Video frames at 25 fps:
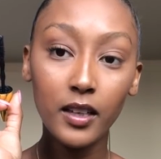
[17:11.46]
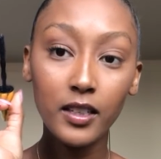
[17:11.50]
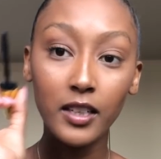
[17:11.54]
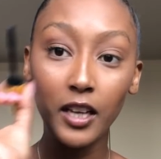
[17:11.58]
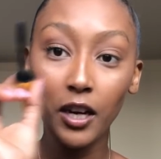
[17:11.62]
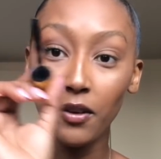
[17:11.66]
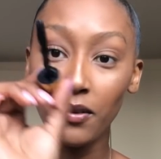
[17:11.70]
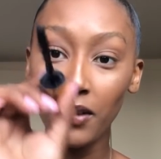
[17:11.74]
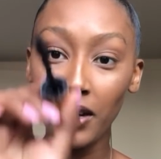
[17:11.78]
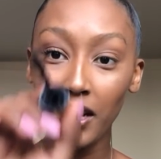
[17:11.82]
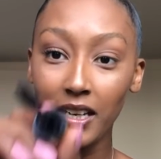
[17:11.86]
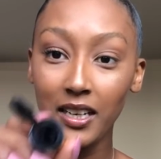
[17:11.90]

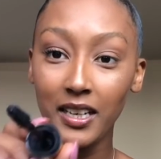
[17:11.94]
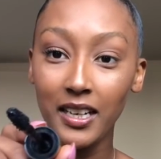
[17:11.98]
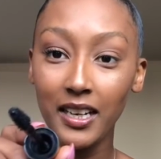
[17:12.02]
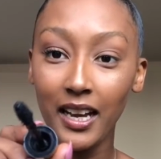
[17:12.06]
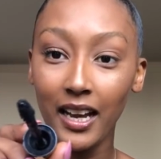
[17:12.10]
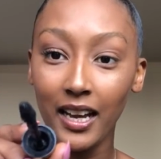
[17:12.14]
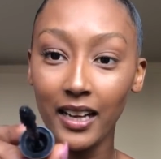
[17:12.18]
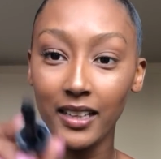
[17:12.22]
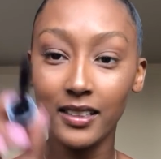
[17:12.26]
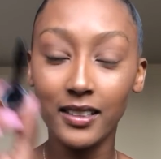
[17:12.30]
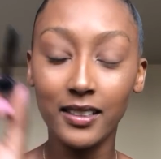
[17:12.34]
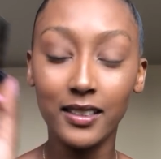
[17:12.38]
directly
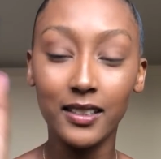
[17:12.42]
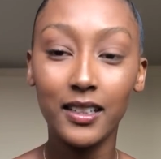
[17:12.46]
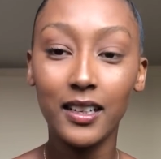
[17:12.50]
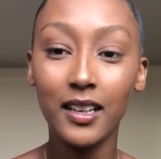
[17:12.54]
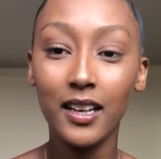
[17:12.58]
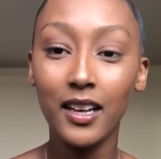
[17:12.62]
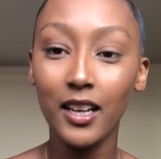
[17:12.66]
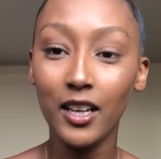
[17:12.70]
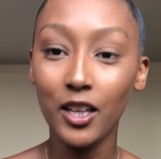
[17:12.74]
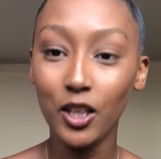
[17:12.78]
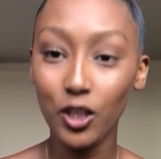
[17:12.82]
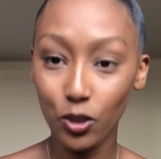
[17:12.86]
at
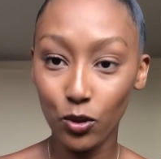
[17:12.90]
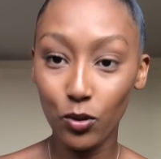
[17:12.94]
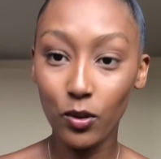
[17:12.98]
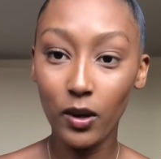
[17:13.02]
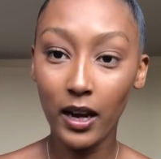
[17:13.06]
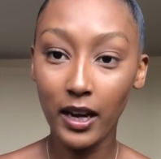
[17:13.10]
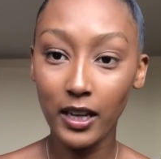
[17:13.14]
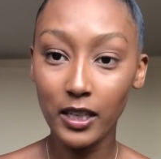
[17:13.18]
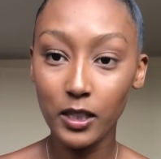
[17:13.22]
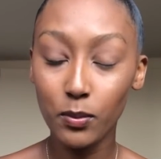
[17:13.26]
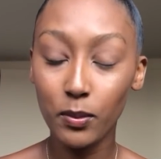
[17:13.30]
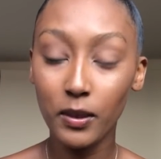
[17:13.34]
you
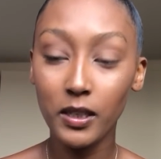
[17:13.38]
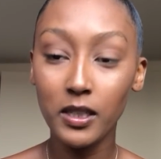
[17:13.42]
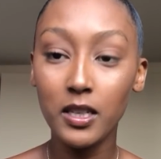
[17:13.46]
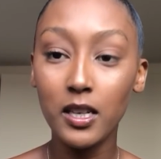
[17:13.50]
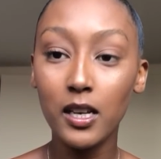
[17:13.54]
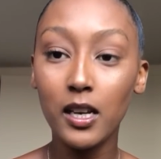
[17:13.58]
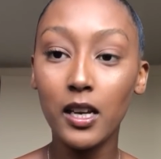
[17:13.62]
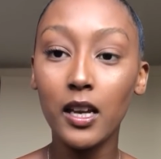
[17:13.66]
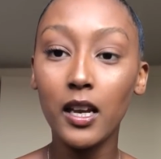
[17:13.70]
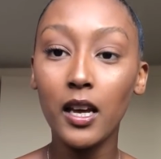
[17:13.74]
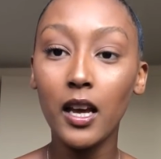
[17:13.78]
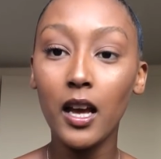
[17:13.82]
guys,
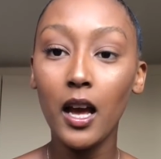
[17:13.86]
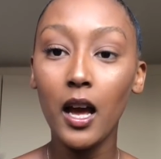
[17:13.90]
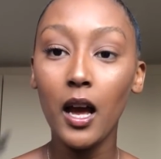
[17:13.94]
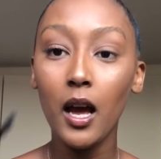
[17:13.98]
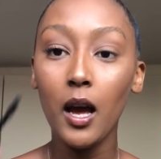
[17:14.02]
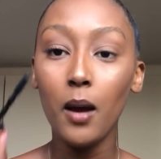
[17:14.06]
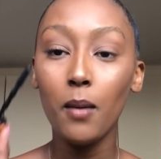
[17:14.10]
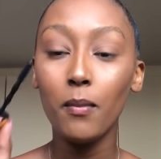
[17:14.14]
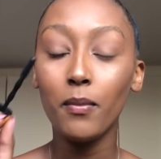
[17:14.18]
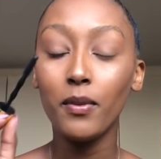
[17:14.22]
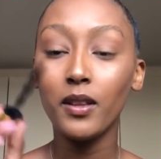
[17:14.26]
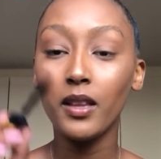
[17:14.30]
basically,
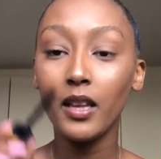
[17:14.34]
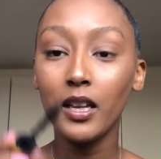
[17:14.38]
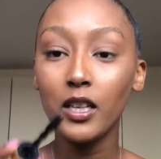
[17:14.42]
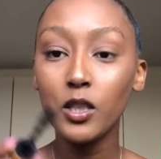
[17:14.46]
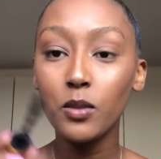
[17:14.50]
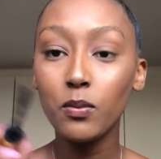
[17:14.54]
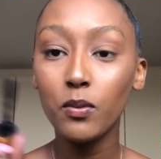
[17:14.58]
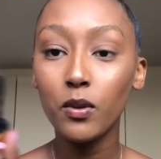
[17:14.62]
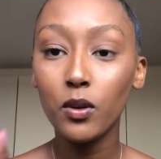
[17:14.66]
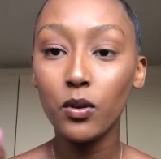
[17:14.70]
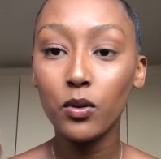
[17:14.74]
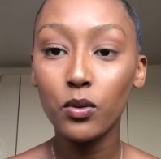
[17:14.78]
but
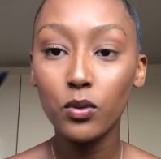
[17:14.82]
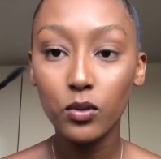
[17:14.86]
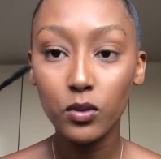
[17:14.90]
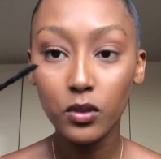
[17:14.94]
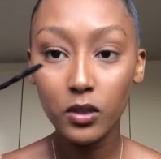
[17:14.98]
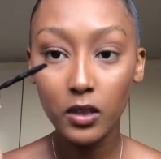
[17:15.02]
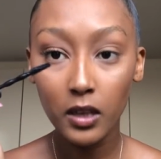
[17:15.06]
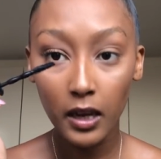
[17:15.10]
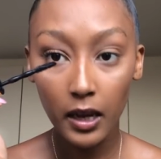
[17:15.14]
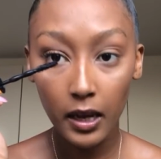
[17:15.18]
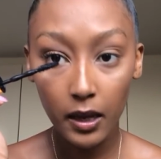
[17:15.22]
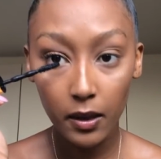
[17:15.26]
that's
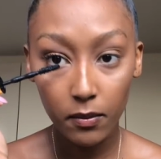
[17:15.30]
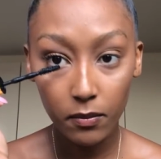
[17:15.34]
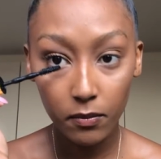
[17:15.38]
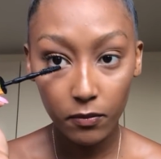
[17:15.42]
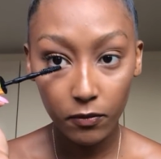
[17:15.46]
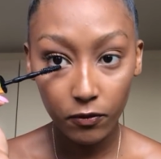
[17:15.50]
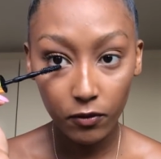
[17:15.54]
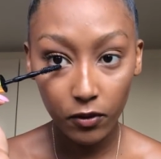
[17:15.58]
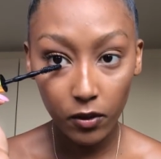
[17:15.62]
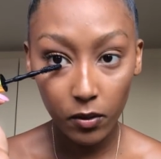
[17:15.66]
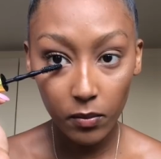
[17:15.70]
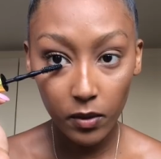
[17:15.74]
because I'm
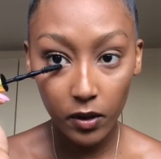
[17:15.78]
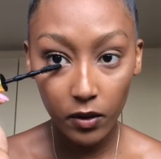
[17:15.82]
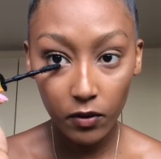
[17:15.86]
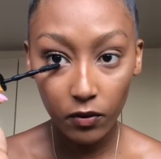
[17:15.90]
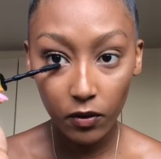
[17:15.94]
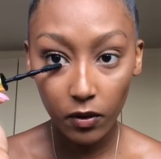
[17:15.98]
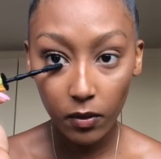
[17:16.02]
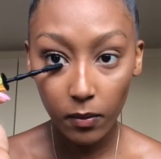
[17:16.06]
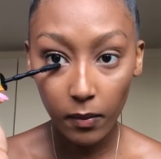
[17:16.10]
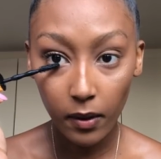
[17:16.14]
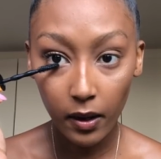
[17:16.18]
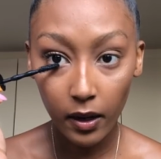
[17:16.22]
filming
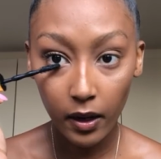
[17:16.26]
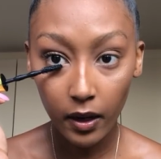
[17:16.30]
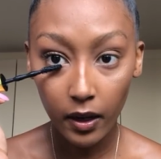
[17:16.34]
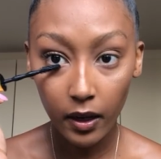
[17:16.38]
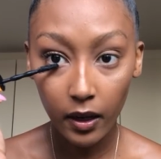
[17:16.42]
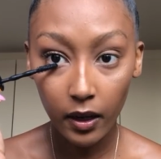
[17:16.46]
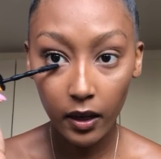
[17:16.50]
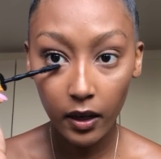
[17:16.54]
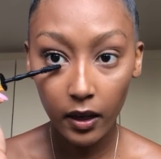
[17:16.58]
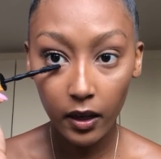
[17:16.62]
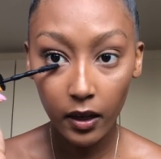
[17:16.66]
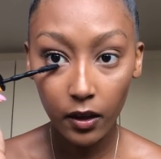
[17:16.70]
from
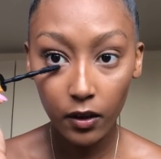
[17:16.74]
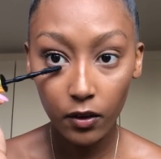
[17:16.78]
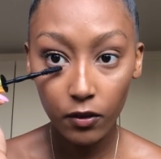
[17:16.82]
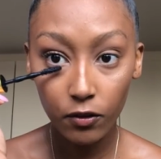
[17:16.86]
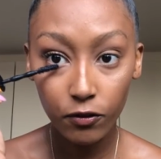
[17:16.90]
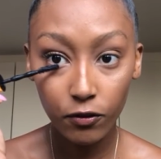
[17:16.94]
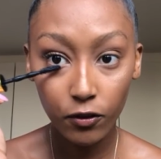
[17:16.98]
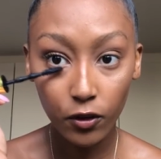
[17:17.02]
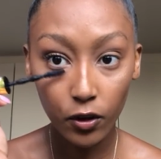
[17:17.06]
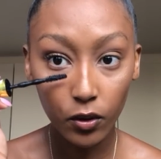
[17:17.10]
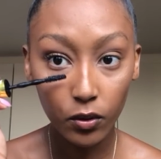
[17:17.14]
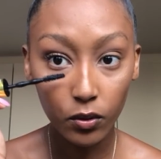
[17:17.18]
my
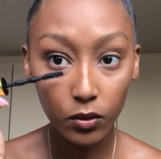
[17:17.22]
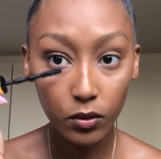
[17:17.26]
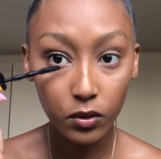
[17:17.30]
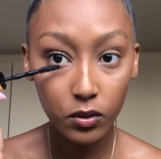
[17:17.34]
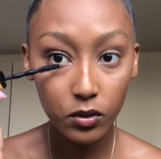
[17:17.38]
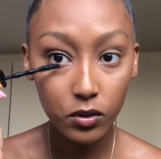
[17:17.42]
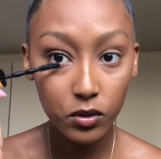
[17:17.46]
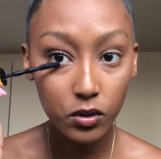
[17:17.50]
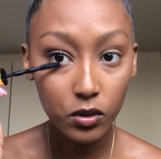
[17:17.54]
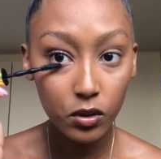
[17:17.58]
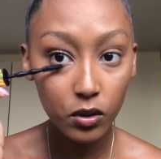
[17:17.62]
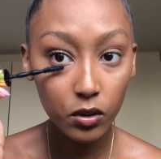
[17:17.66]

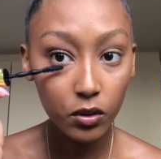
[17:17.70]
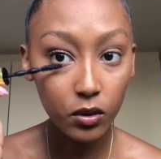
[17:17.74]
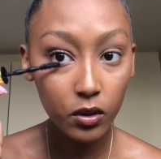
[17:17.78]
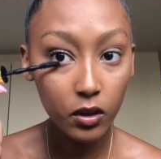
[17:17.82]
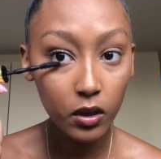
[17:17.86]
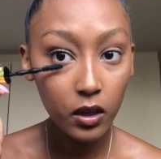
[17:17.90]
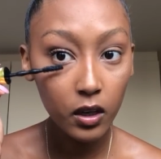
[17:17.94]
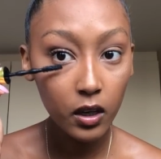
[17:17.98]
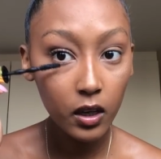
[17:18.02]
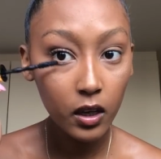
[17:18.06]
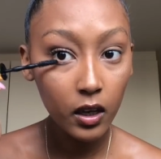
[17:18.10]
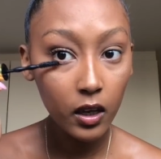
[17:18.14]
phone, so
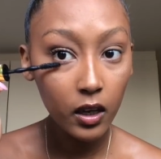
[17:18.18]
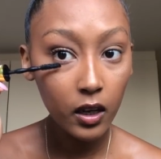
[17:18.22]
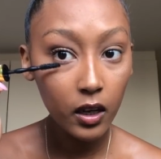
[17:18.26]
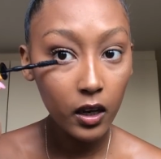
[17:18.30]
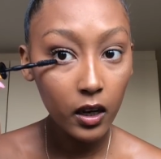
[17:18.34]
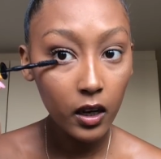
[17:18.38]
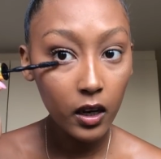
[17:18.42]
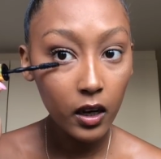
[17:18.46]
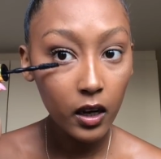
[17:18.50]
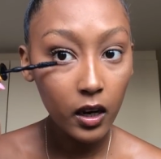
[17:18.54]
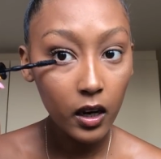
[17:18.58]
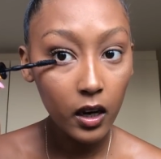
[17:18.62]

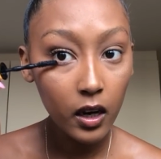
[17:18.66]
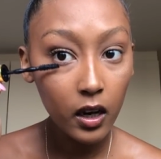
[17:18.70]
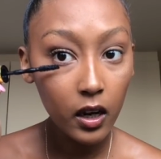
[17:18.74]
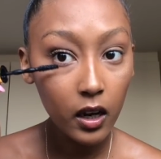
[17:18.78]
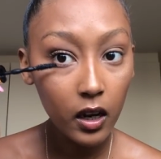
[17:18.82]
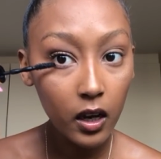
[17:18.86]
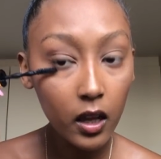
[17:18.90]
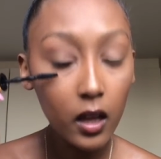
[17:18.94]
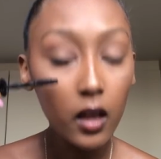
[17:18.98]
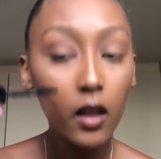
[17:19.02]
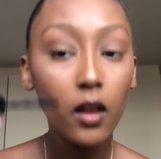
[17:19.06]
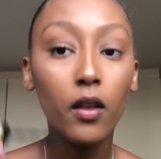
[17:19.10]

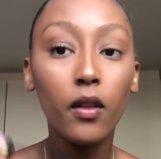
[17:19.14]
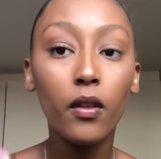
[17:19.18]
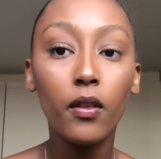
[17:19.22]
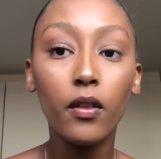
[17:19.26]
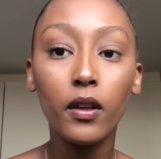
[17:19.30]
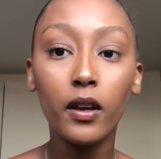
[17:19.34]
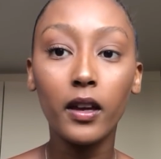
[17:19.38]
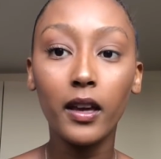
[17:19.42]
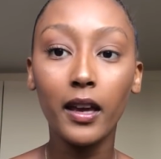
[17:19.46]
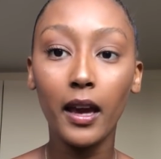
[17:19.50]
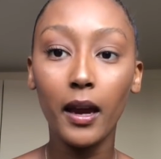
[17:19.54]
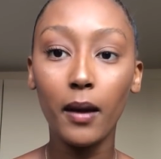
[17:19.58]

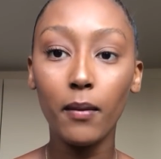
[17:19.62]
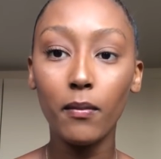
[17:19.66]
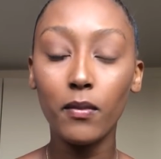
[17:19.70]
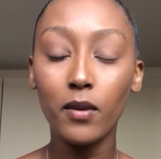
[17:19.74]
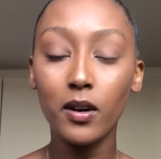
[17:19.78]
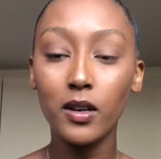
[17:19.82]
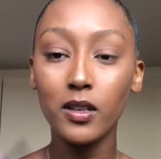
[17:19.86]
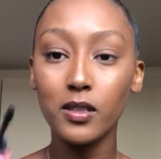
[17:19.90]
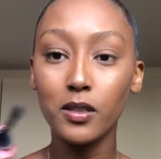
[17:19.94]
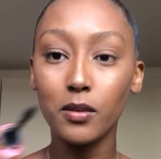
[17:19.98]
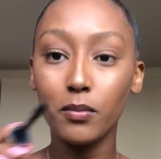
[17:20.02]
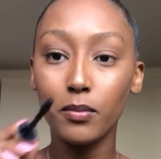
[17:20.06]
the
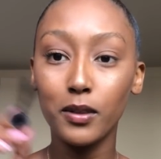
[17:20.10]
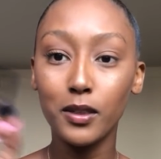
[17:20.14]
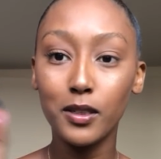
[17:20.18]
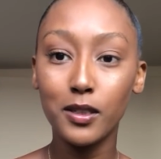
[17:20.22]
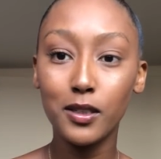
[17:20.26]
camera is